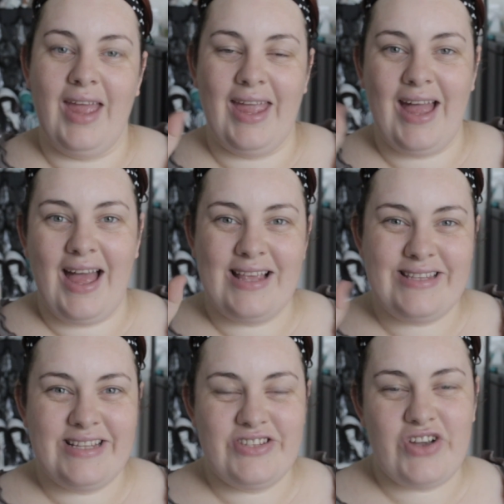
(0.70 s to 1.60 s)
Hey guys,
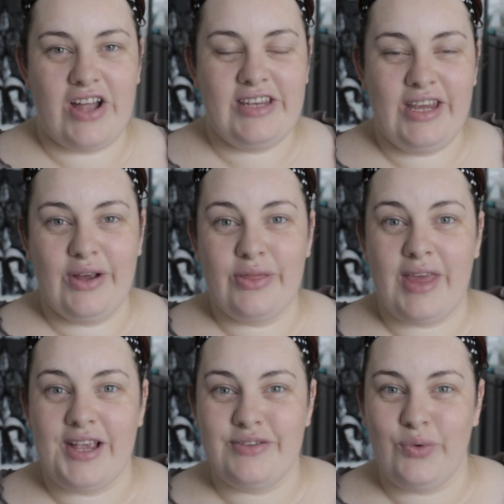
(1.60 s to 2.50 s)
it's Tanya here.
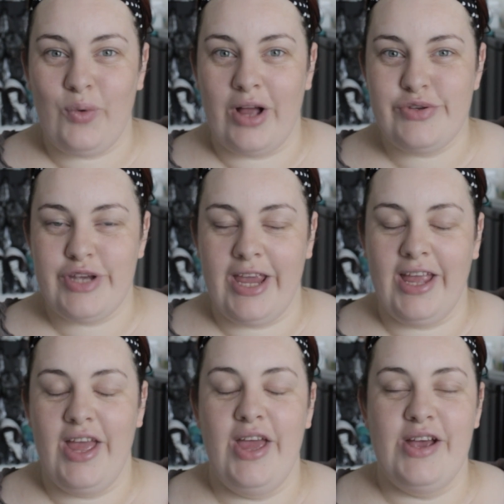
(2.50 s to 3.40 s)
Thanks for
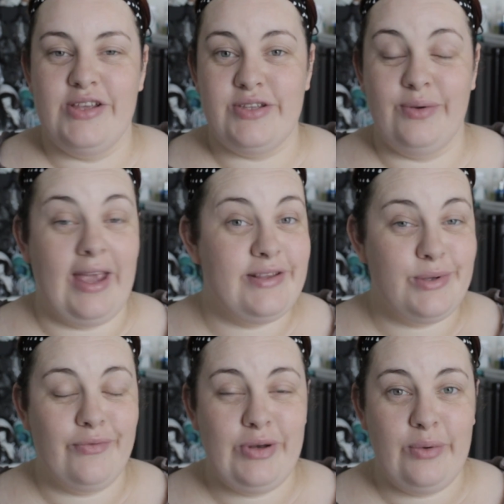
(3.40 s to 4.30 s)
watching. So in case
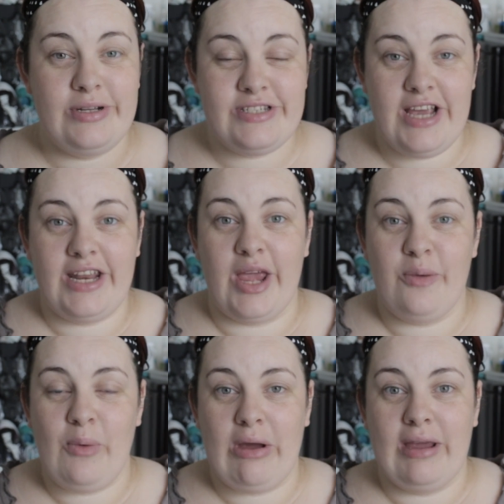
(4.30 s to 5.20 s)
you haven't noticed yet, I
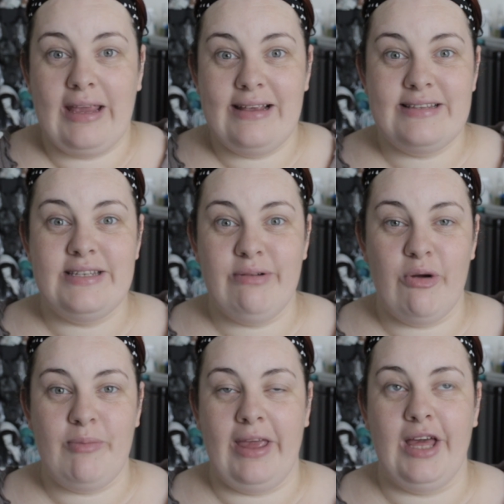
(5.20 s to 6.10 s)
am wearing
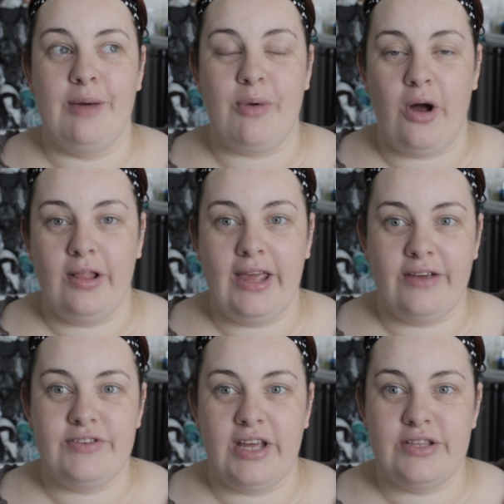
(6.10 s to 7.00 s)
zero makeup. All I
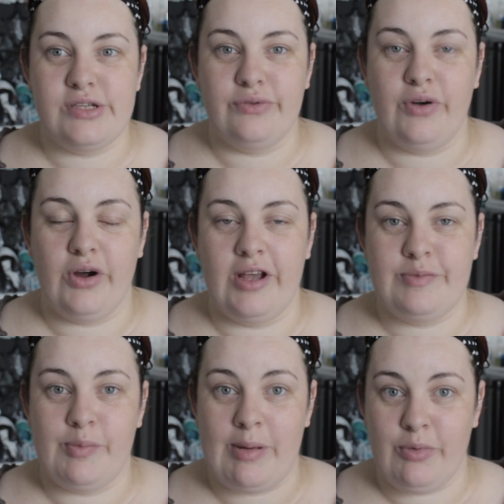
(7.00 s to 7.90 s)
have done so far is
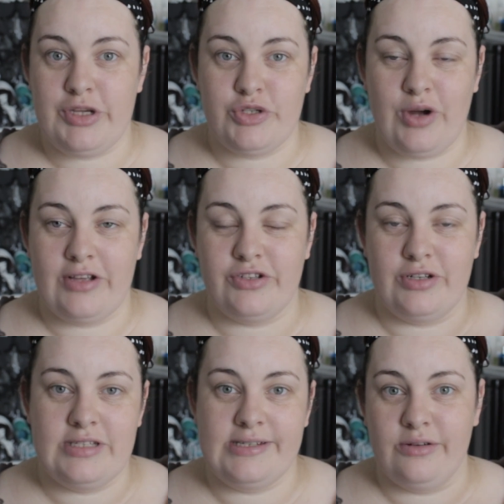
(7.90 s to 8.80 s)
put my moisturizer
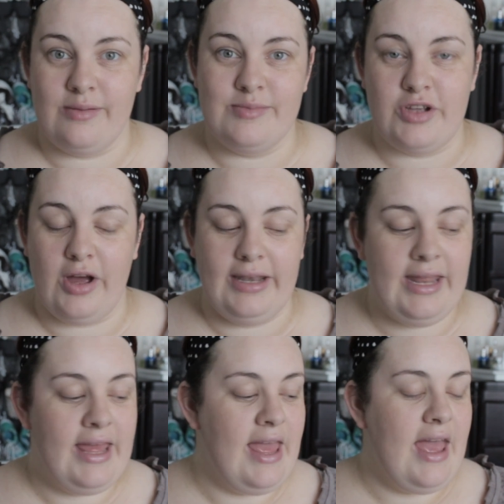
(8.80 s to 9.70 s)
and serums on.
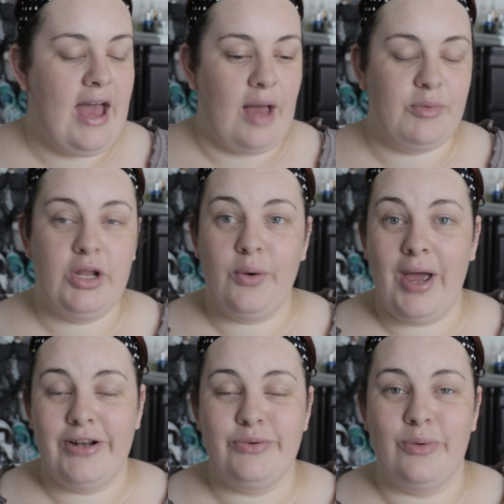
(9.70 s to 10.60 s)
I'm going to go
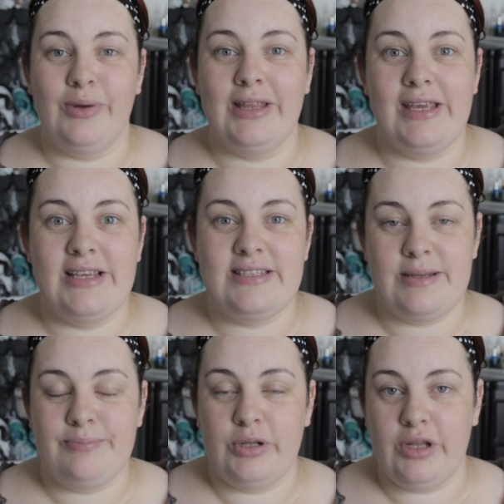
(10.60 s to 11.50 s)
ahead and do a really
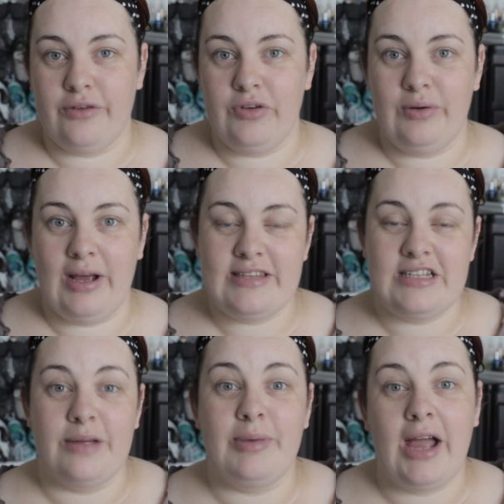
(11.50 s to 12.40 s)
simple look for you guys
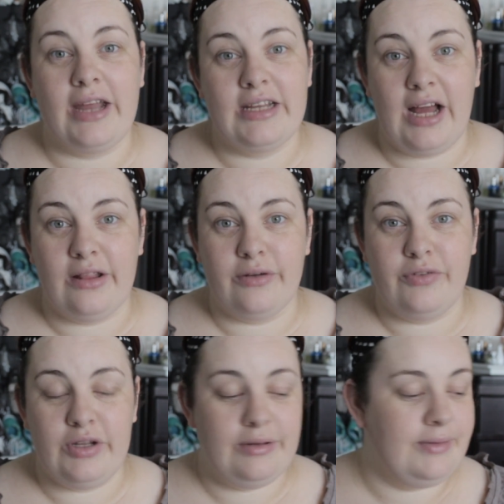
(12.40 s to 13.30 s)
today, but kind of
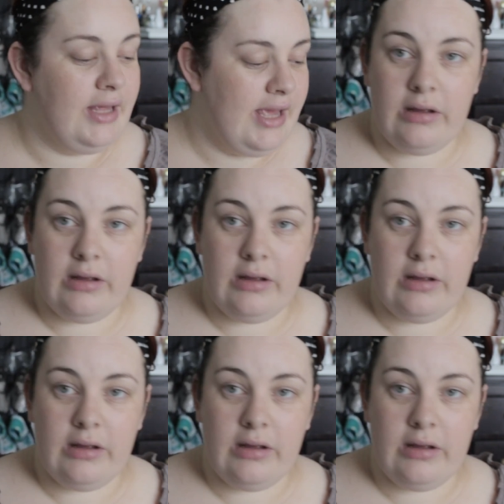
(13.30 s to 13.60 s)
colorful.